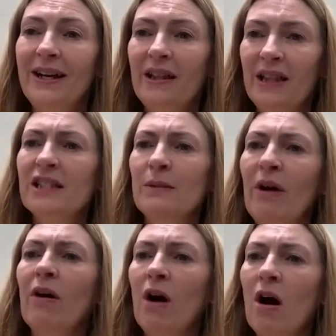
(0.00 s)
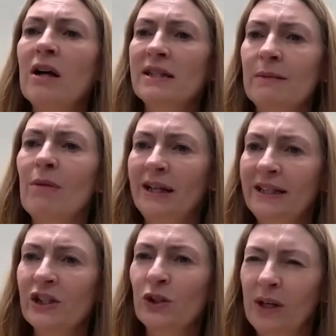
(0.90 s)
That's about hearts and
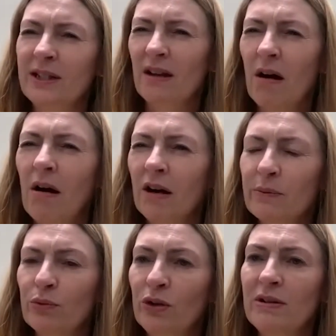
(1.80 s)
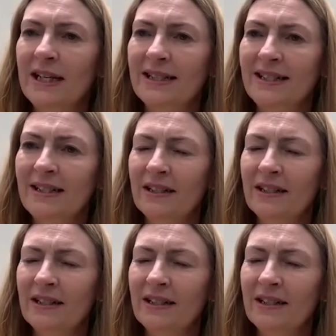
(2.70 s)
minds as well as the hard processes.